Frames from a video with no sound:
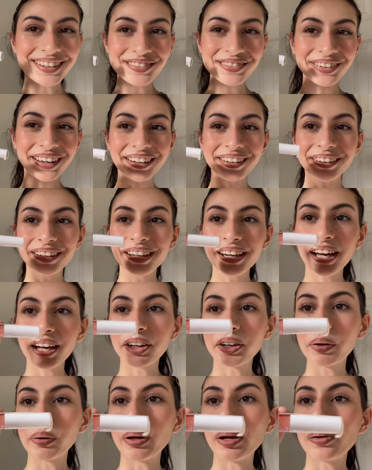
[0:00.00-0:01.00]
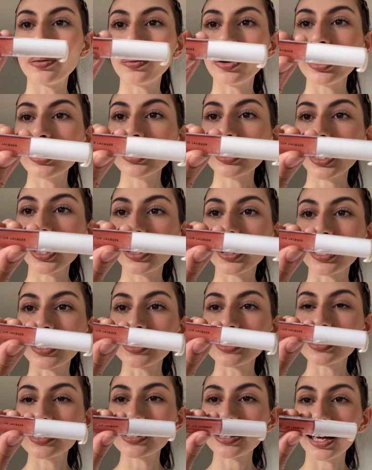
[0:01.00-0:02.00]
then finally I go in with
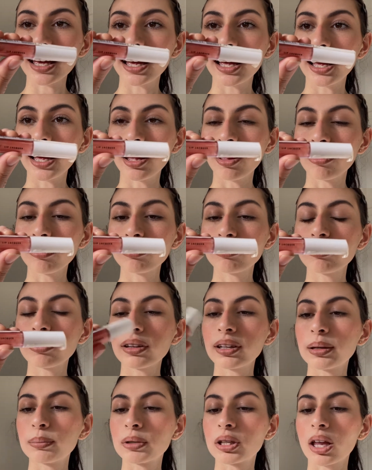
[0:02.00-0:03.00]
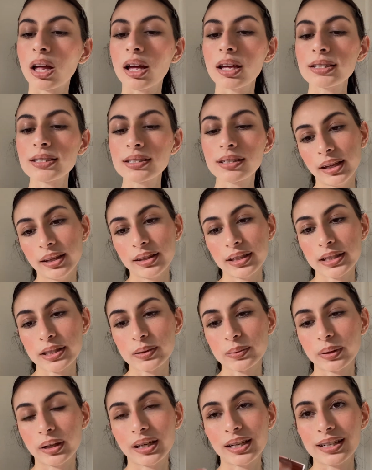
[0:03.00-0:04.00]
this e.l.f. lip gloss, and
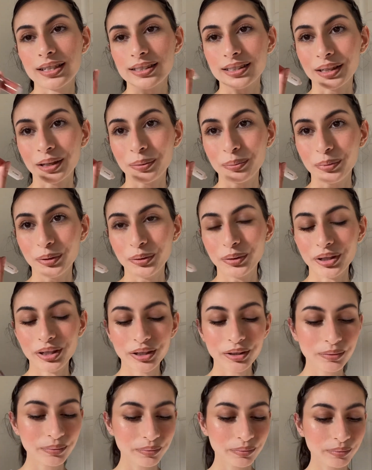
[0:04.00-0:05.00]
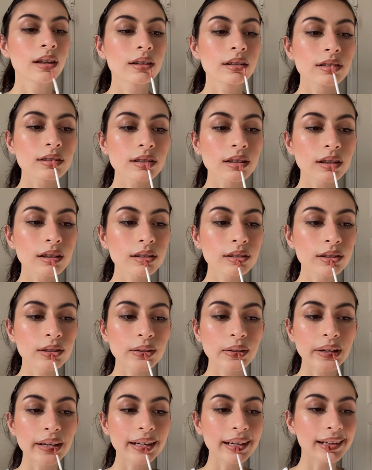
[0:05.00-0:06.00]
this one is in Moody. There's nothing
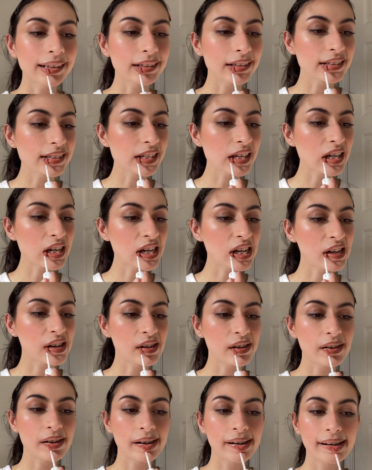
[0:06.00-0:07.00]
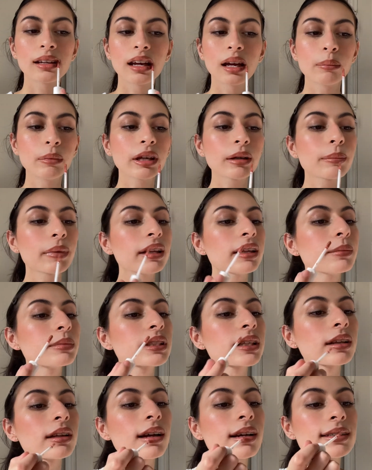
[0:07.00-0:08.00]
to it. I just like to make my lips
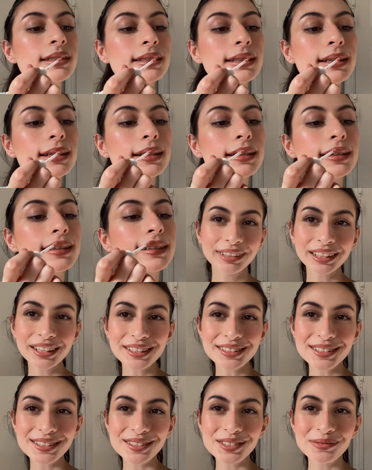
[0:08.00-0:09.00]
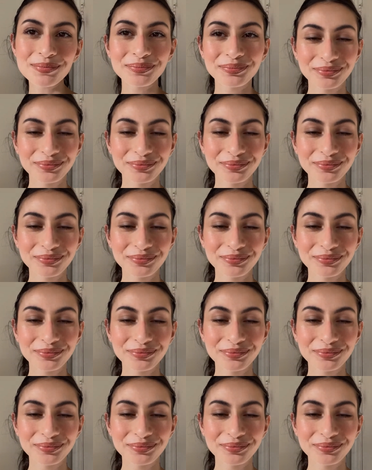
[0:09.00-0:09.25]
glossy. This